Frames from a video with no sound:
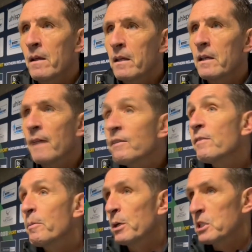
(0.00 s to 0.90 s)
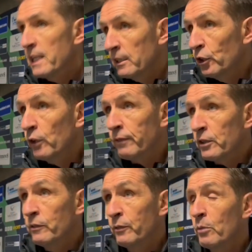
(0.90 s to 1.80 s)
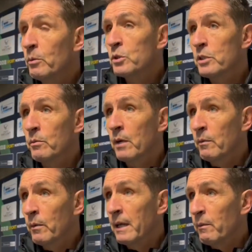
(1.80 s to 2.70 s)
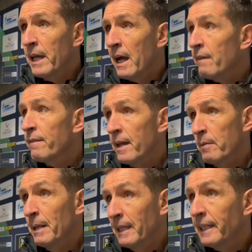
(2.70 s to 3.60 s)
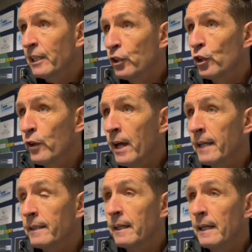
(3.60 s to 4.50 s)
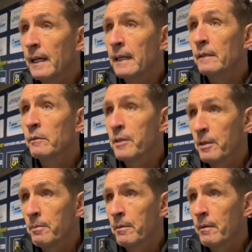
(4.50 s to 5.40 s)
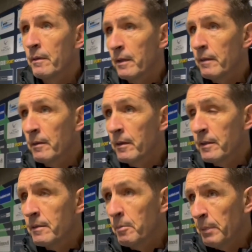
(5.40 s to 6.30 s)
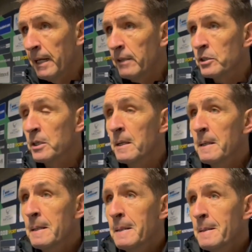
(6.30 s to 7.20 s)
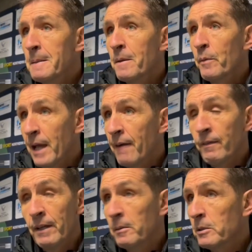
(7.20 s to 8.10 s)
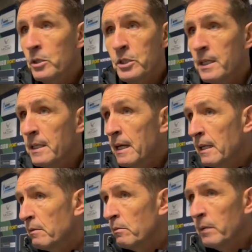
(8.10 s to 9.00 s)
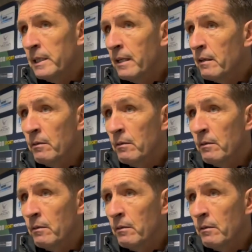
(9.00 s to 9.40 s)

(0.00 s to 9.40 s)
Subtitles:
You have to have the personnel to do it first and foremost, and we have that ability to do that with the players that we have available to us, and we did it.